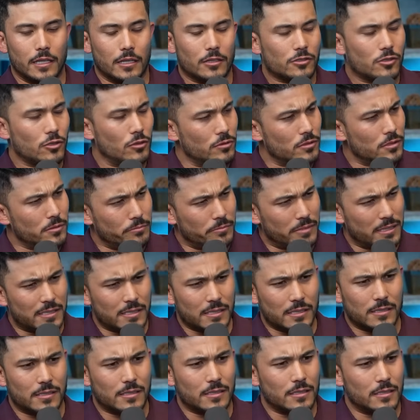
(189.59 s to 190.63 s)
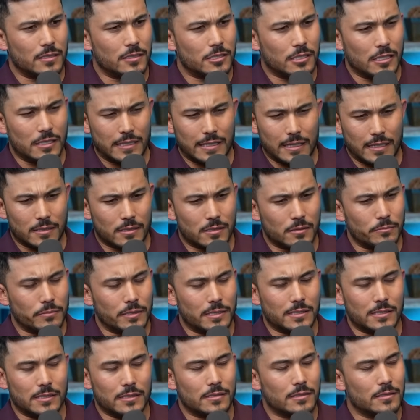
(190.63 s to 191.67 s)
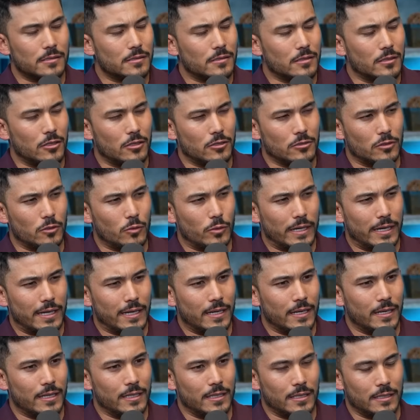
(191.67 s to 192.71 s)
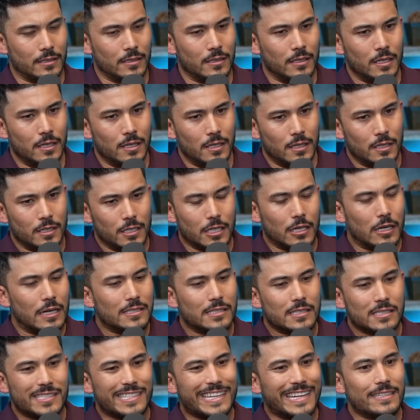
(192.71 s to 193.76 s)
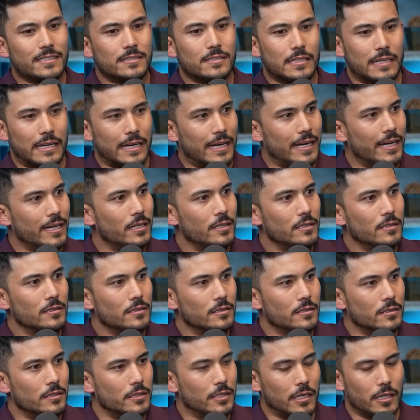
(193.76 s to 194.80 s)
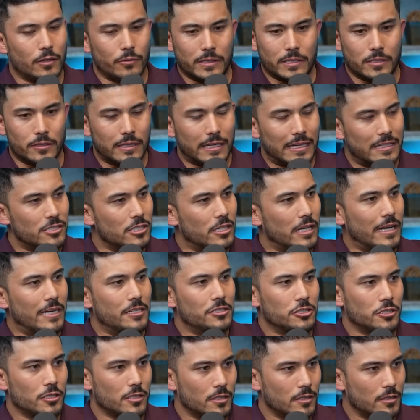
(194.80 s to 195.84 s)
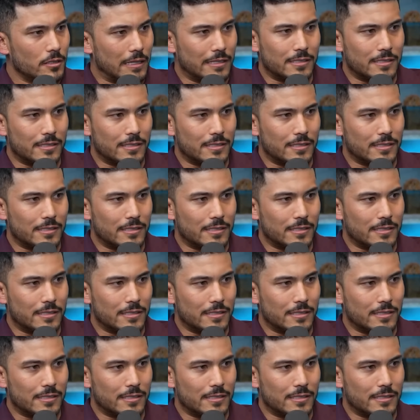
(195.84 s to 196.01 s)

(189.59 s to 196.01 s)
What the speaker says: sold some businesses, shut down some businesses along the way. And, as it stands today, we do the education.